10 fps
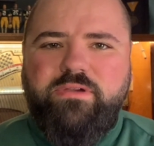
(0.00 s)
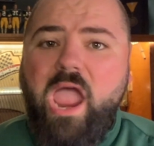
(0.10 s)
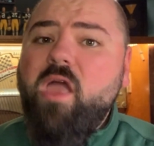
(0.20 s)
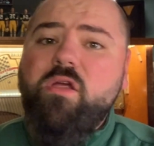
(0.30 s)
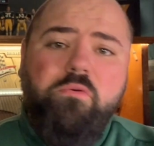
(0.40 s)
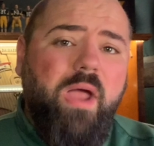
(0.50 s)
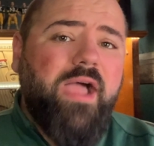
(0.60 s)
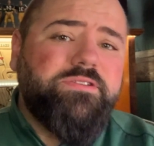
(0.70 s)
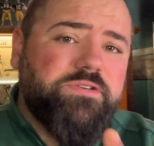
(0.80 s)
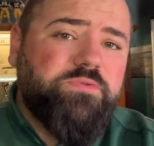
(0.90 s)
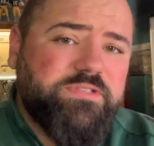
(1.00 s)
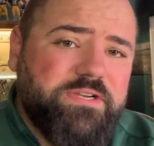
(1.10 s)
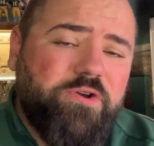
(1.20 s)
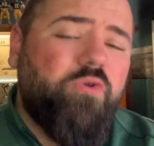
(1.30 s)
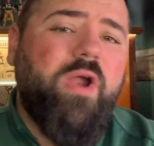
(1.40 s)
Aaron Rodgers was
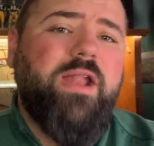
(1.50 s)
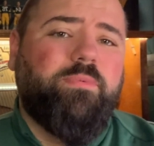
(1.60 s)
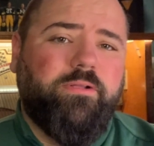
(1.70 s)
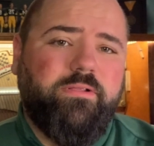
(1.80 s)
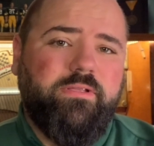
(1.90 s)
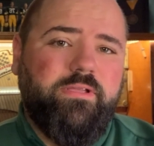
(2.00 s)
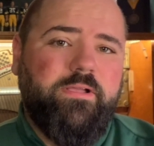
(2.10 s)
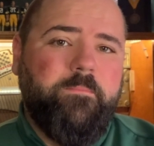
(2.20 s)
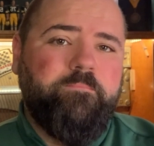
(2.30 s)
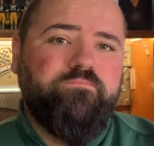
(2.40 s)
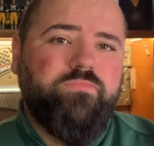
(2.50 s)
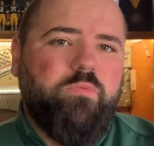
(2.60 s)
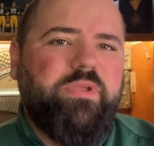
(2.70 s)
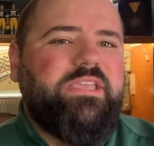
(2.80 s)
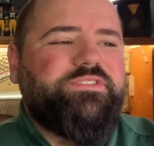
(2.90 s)
incredible,
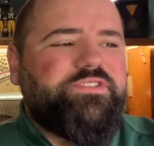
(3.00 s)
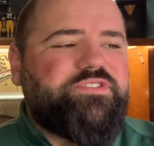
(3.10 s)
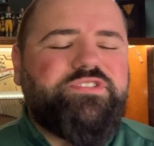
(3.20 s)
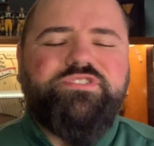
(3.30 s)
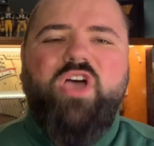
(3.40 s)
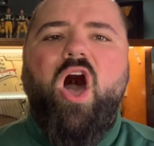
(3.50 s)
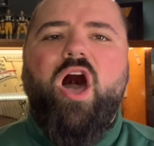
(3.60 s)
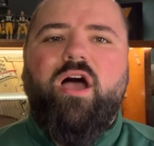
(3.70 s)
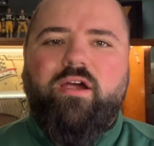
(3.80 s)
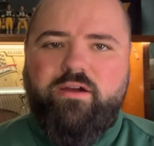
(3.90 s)
but he's a star.